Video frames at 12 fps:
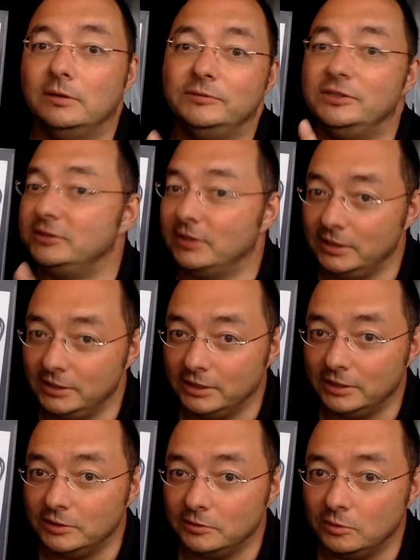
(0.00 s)
designing
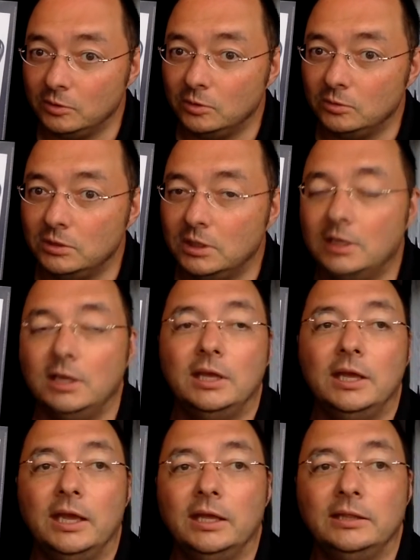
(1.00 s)
on their own,
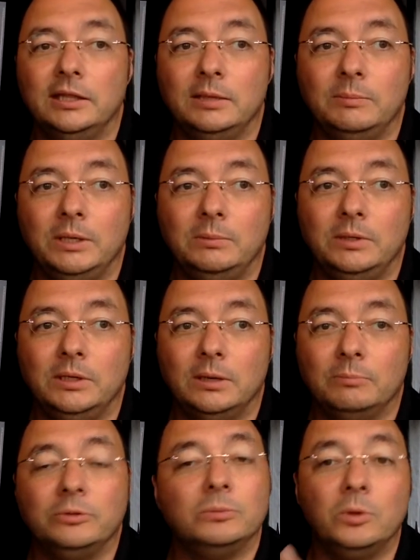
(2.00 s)
and then maybe
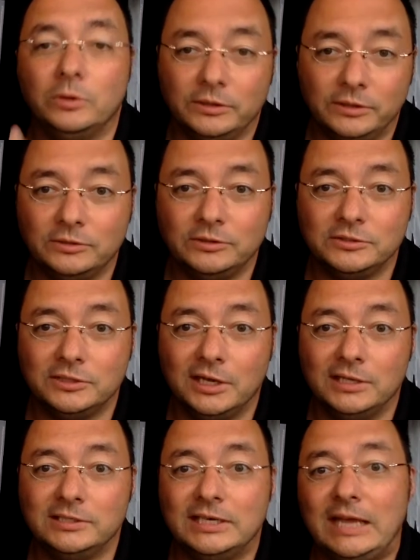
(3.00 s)
promoting their
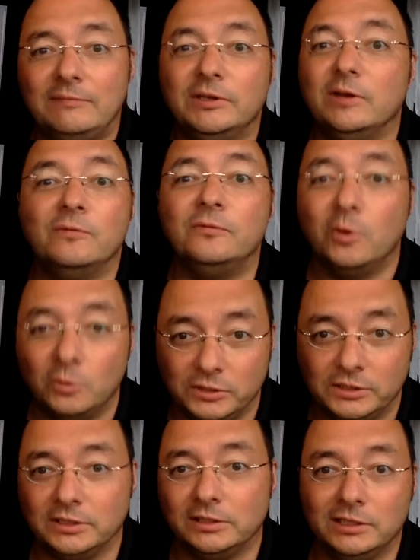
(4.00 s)
designs and having a vote
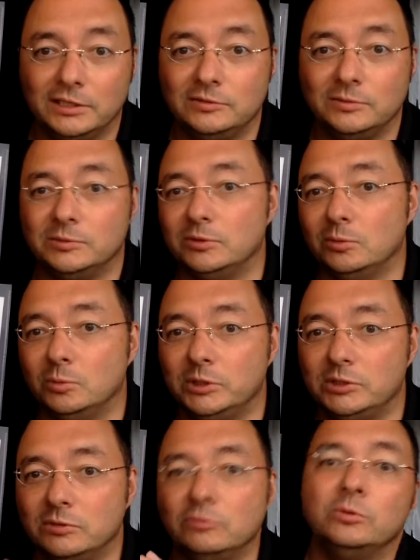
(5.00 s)
in the classroom. So
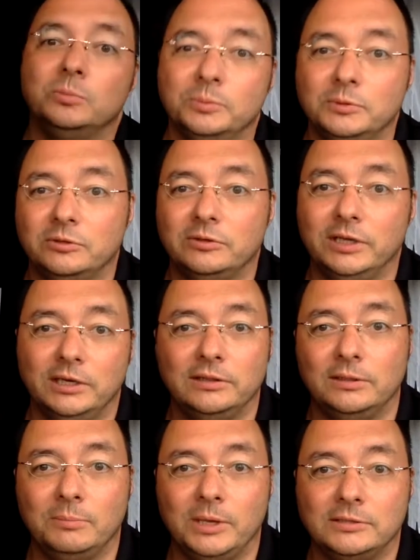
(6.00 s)
which group created
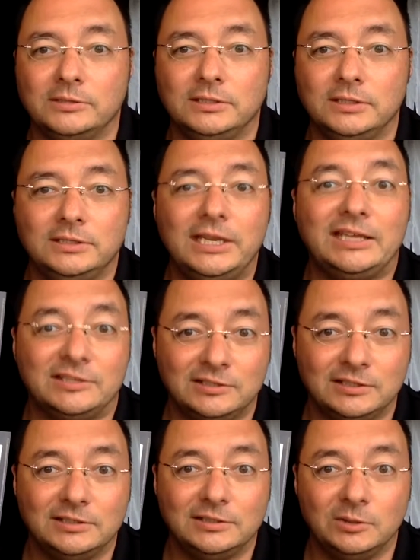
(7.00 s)
the best
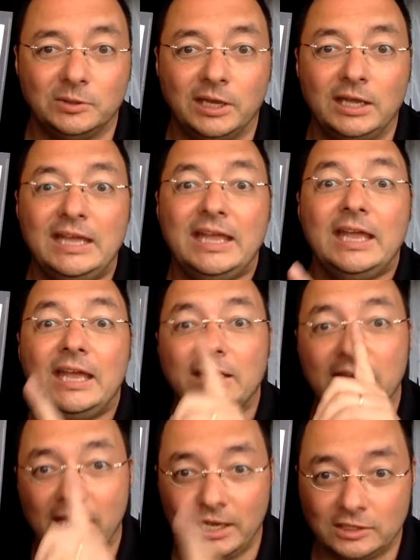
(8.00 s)
test, okay?
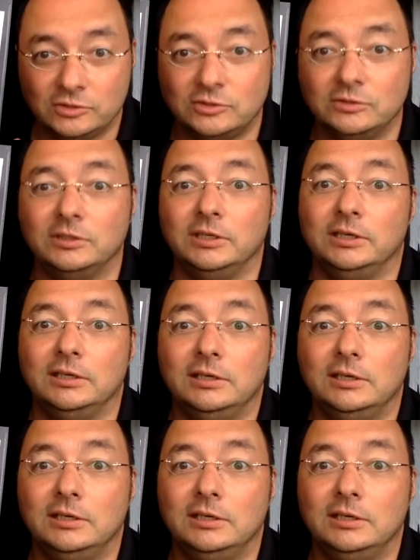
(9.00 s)
And actually